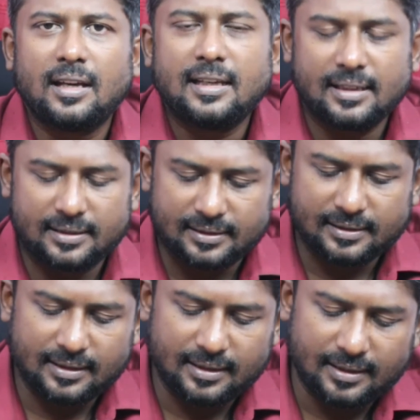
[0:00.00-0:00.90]

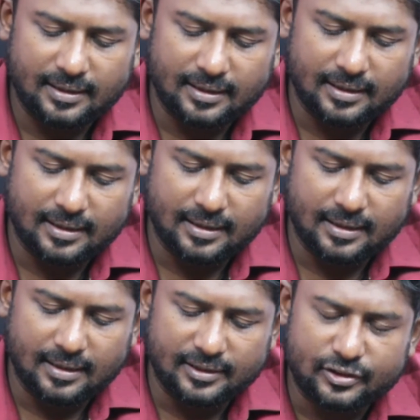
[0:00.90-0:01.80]
is
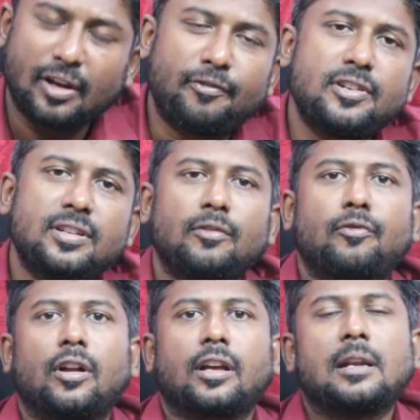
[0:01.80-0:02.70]
sufficient
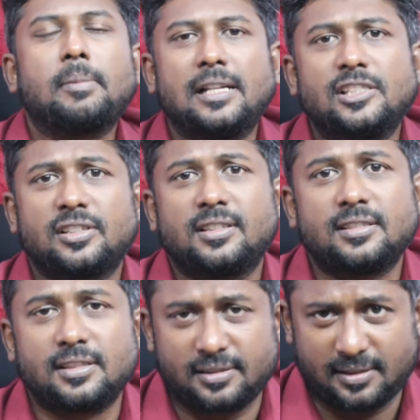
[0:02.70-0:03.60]
for a criminal
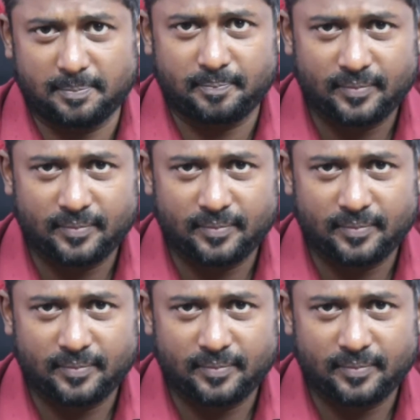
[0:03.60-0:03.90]
justice system